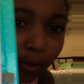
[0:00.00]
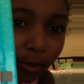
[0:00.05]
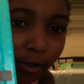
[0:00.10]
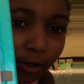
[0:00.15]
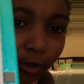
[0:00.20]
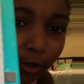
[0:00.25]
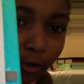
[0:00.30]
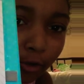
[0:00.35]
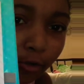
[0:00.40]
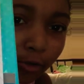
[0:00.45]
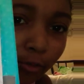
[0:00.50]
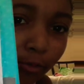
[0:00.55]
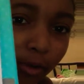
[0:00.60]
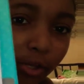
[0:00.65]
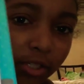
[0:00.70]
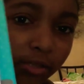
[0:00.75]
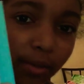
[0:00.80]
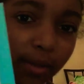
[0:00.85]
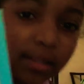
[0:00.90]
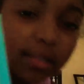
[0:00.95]
gonna do,
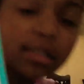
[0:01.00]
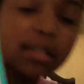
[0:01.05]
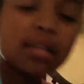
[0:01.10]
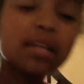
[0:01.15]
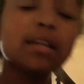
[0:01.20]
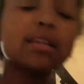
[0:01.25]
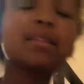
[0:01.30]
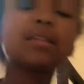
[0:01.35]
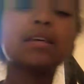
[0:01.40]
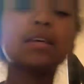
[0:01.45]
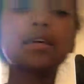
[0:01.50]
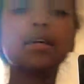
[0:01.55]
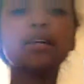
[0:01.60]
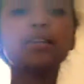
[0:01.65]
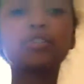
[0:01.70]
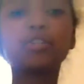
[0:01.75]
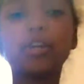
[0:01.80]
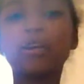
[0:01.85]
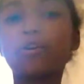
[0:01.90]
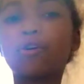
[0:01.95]
brush my teeth,
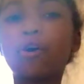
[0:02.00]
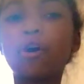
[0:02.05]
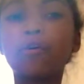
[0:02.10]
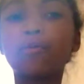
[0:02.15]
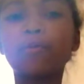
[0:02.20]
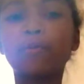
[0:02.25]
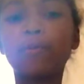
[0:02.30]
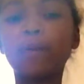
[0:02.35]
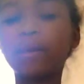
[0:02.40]
eat, check off if